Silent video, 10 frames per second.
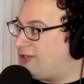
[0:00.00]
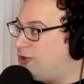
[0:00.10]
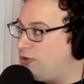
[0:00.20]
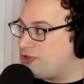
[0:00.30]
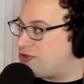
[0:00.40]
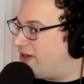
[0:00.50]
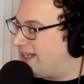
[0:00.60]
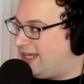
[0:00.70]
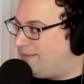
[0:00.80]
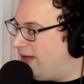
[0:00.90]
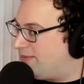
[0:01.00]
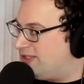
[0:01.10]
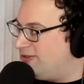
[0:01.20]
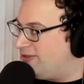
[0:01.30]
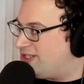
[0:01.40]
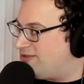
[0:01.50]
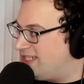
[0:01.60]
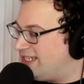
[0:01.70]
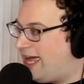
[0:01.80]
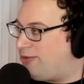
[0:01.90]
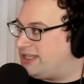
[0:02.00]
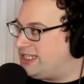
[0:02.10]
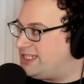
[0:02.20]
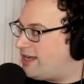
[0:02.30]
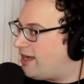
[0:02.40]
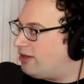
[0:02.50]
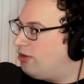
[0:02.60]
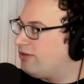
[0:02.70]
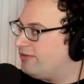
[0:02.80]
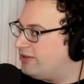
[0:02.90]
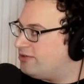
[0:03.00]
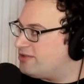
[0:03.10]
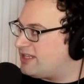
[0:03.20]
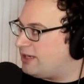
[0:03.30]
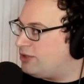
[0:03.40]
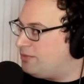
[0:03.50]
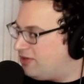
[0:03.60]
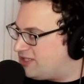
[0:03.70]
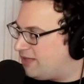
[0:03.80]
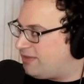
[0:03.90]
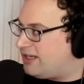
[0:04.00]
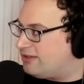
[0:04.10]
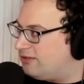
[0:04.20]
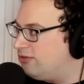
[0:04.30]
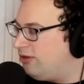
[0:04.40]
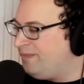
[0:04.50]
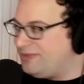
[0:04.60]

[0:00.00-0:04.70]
Google's trying to keep up too, because you see now with these AI overviews, like when you put something into Google,